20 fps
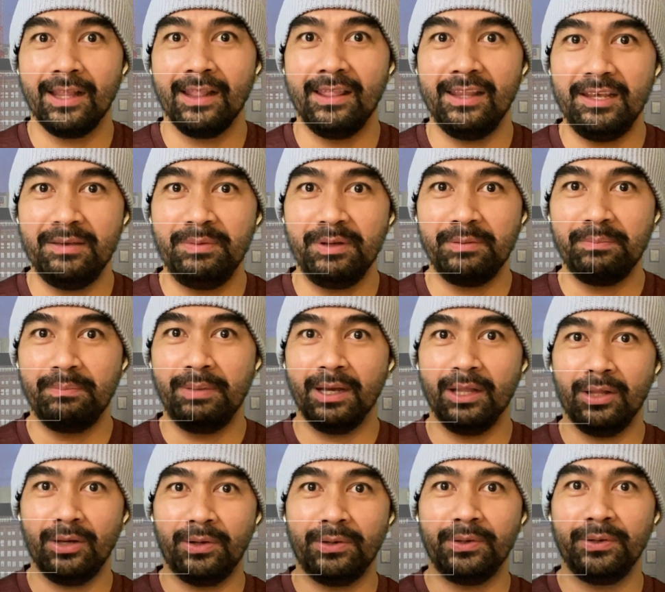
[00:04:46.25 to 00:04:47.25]
living
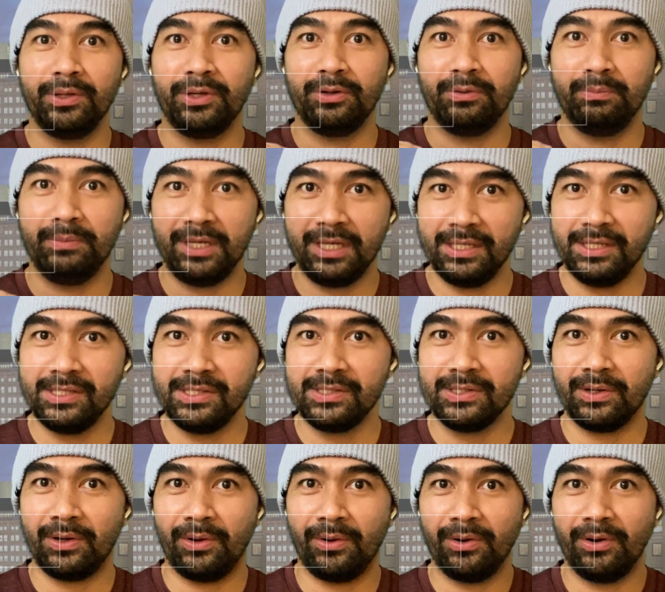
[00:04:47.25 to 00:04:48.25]
below your means
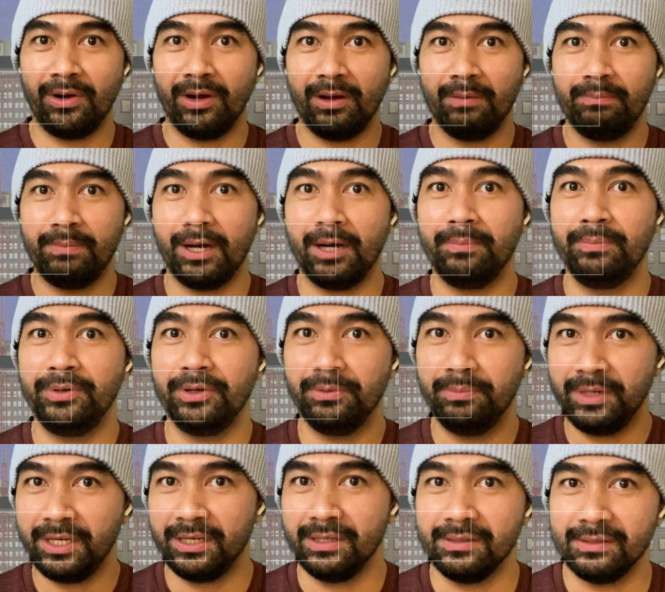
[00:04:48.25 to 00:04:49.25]
or above your
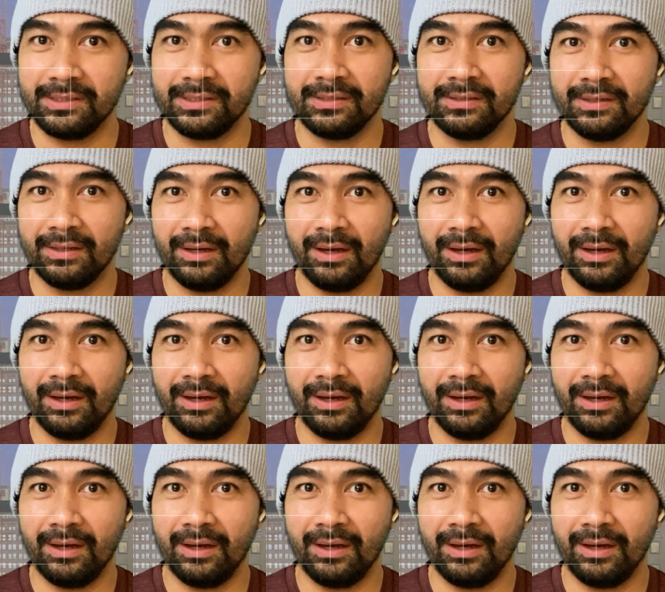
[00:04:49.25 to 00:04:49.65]
means.